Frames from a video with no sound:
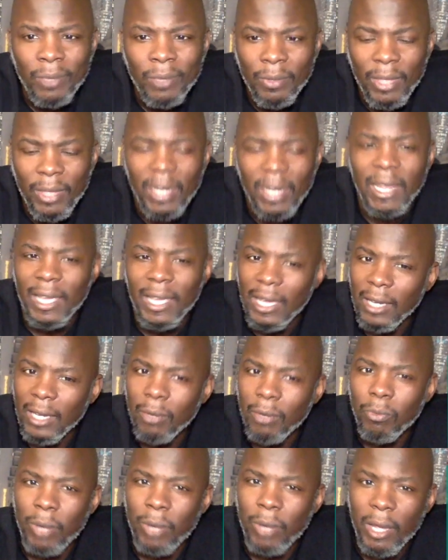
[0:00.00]
then they get
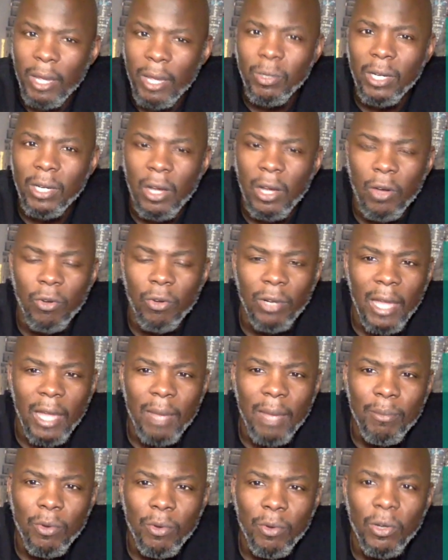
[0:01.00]
away with a whole
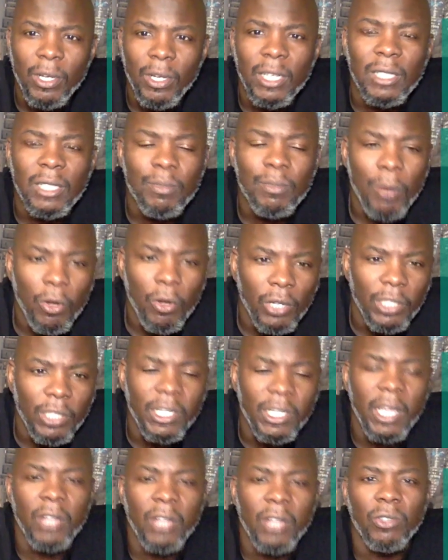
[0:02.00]
lot more than the smaller
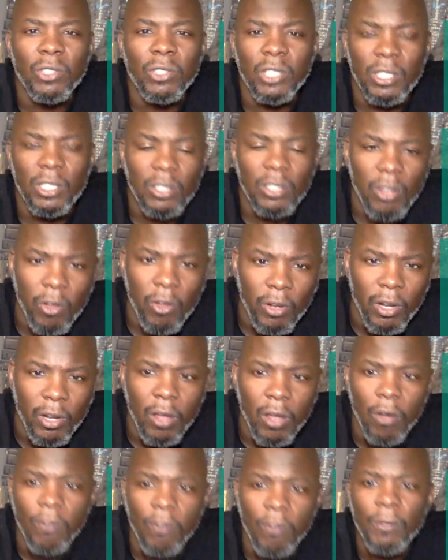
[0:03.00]
channels just starting
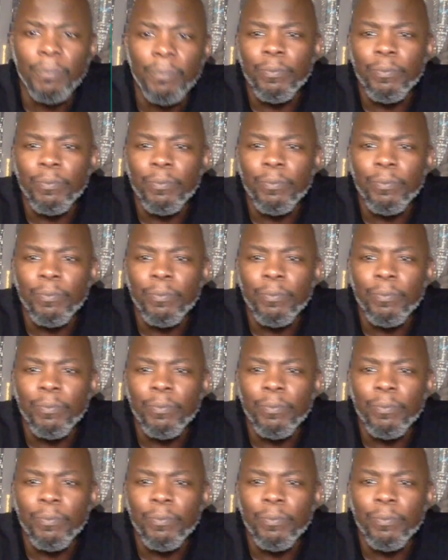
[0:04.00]
off.